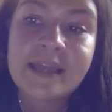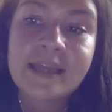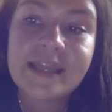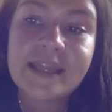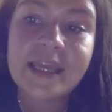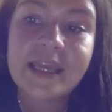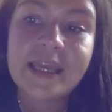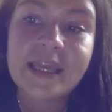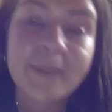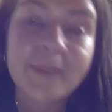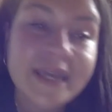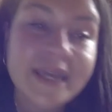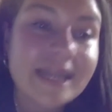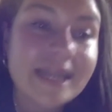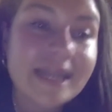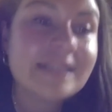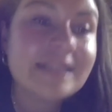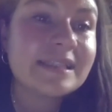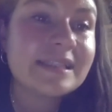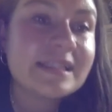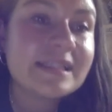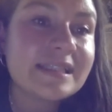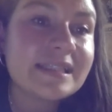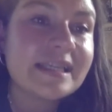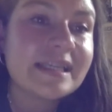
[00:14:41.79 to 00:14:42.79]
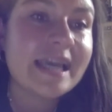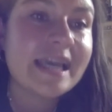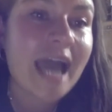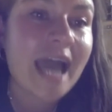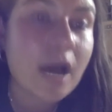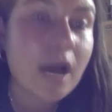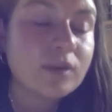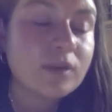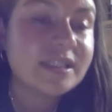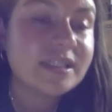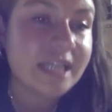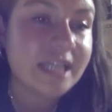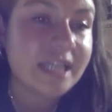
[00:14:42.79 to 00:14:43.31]
they can begin to see
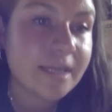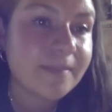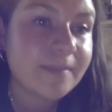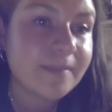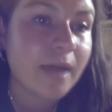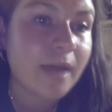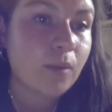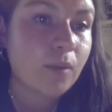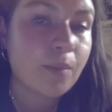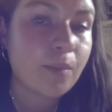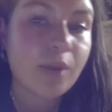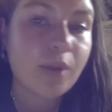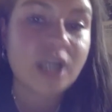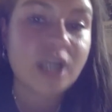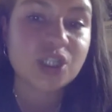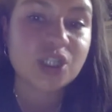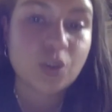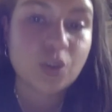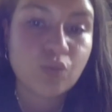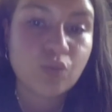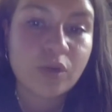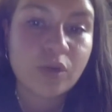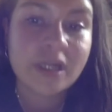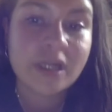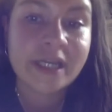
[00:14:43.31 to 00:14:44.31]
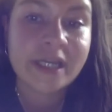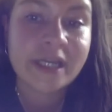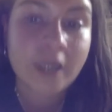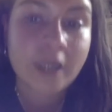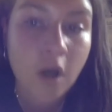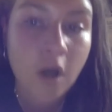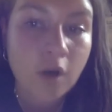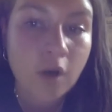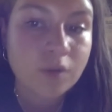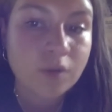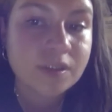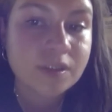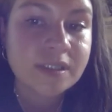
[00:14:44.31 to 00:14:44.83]
how deep that repression really
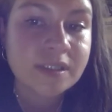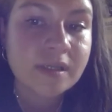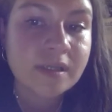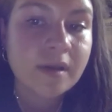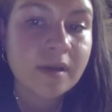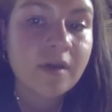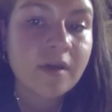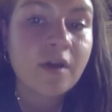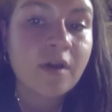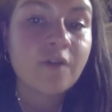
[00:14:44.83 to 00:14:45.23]
goes.